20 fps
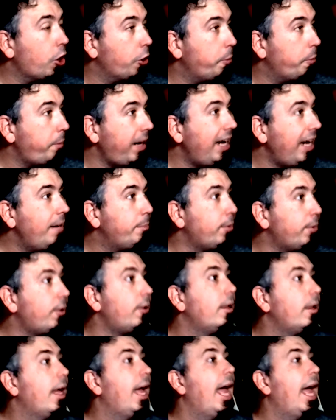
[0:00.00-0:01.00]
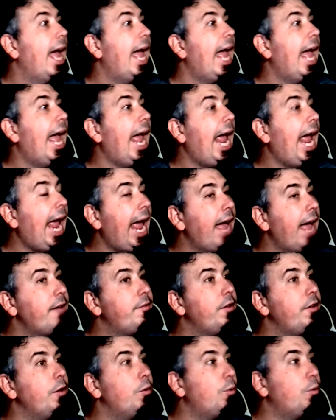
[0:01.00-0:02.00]
people have
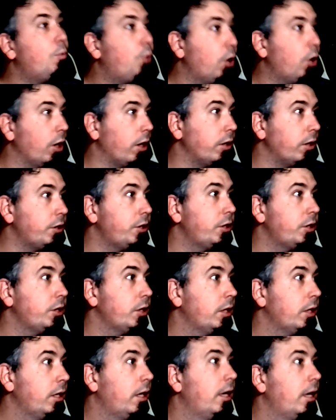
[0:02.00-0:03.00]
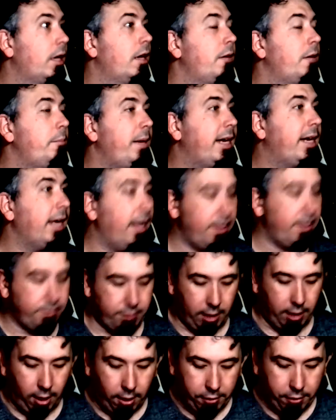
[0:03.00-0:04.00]
it worse, because
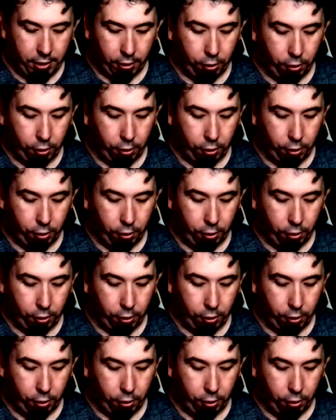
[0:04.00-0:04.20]
their